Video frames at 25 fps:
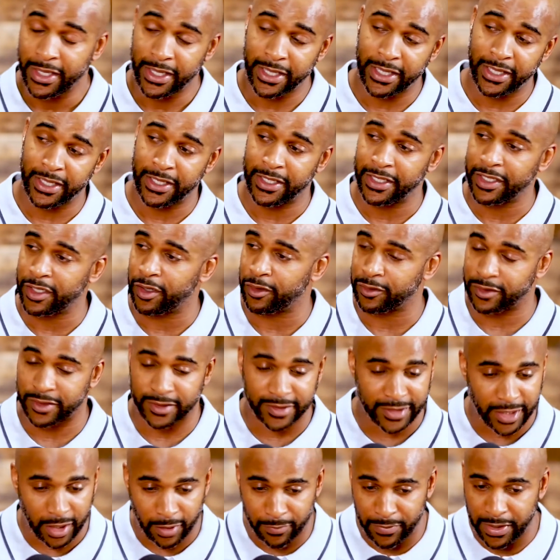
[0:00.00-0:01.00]

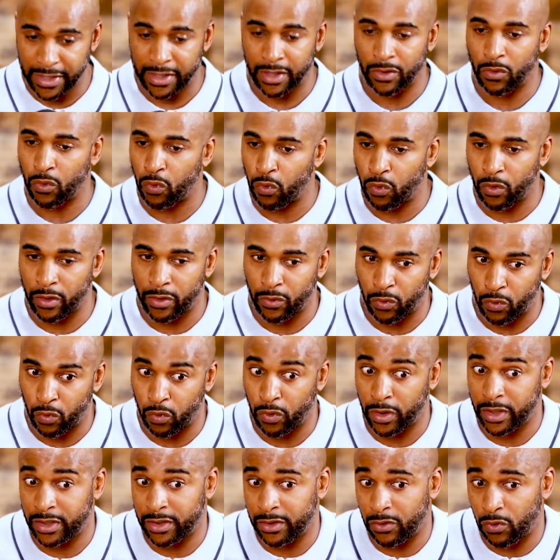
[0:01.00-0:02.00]
Just tell me
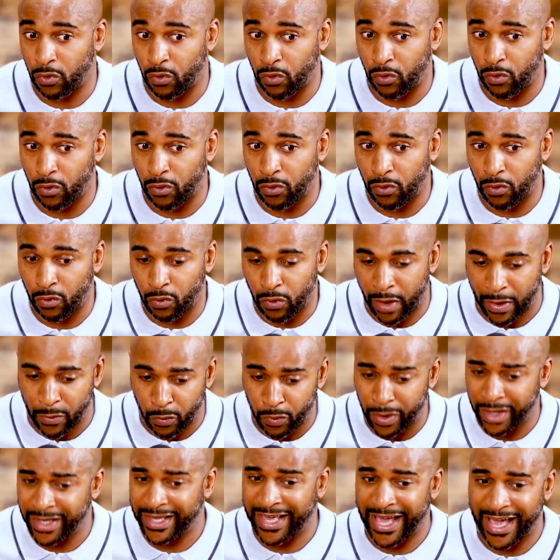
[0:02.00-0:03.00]
what
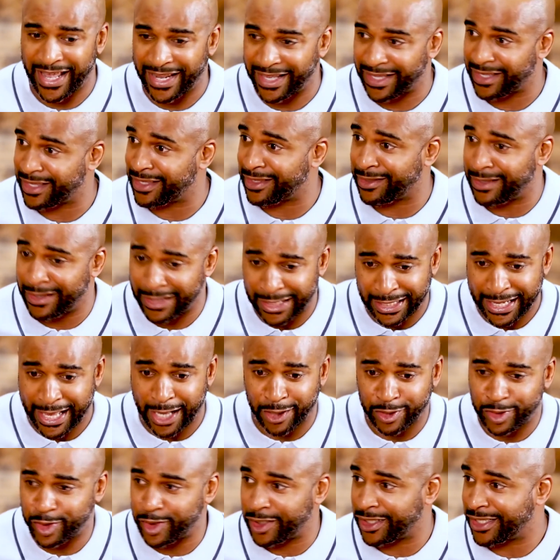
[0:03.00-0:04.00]
kind of
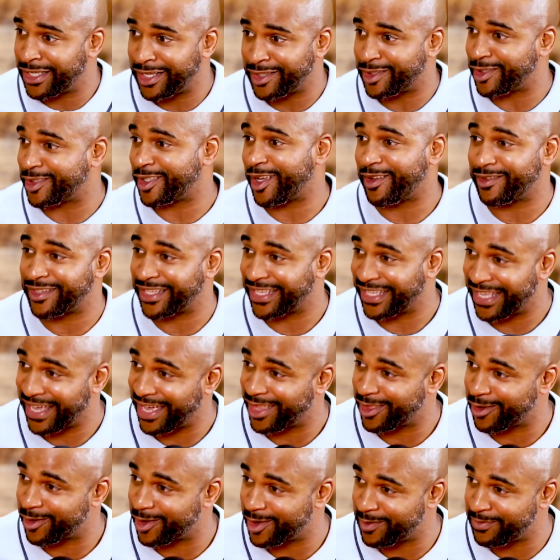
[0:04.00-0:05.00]
allowed you to get yourself
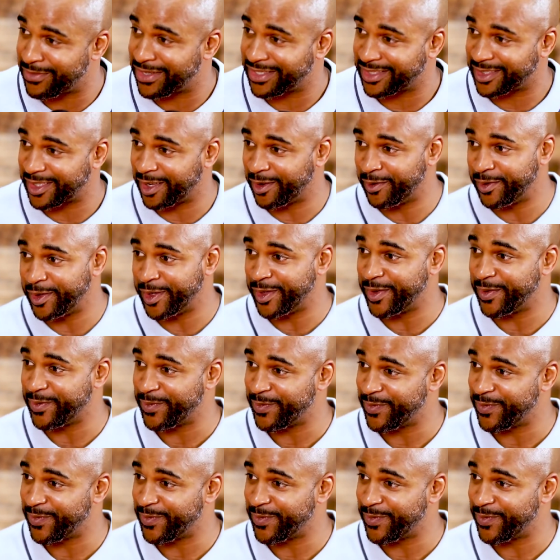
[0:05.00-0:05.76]
together in the midst of it?